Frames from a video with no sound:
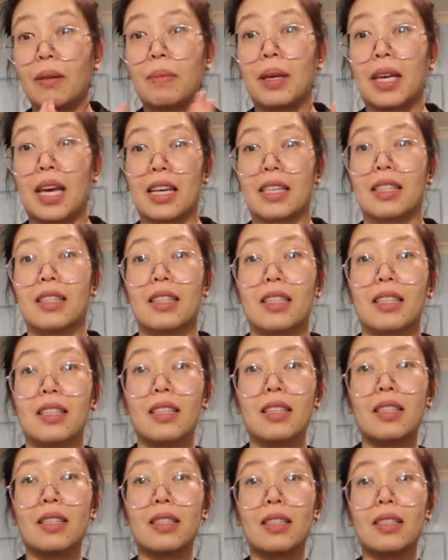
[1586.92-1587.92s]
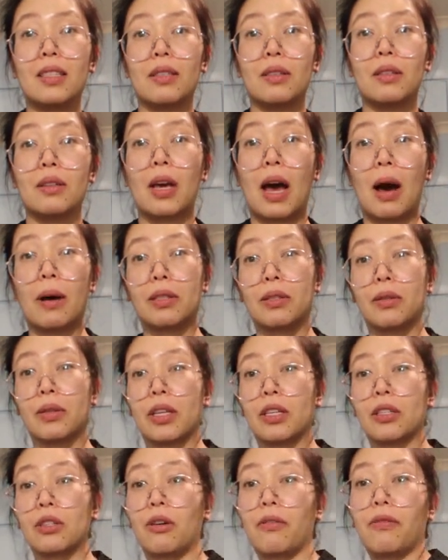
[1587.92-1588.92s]
yes, this is how it's
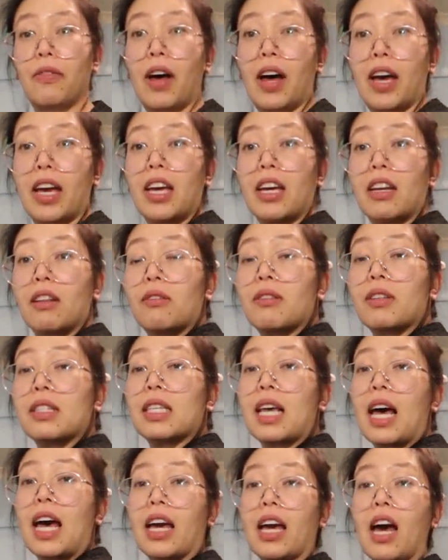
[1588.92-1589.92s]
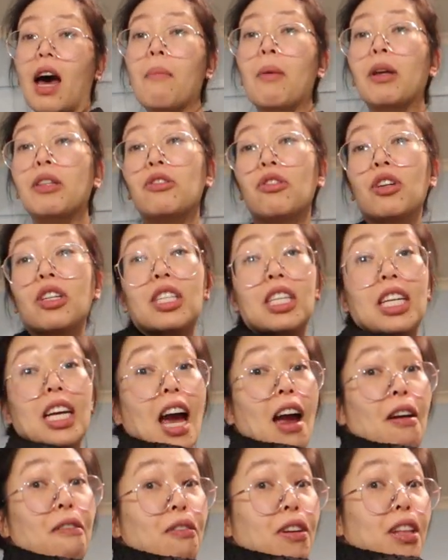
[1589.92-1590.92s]
looking so far. It looks like a
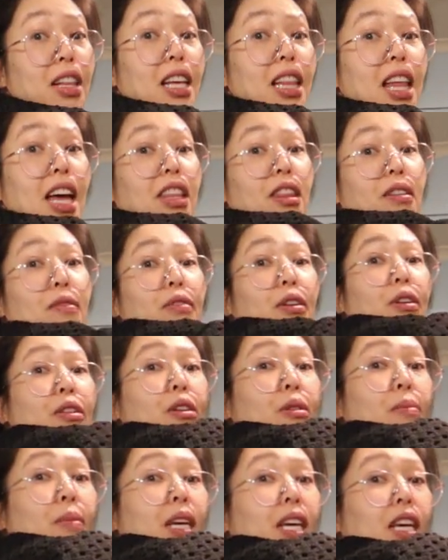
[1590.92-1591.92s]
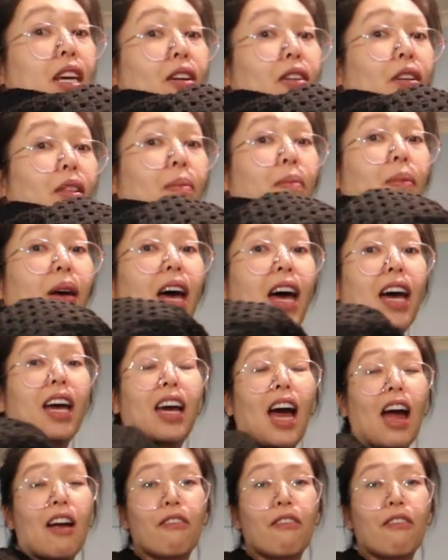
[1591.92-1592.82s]
monstrosity. I really like the volume here at the back.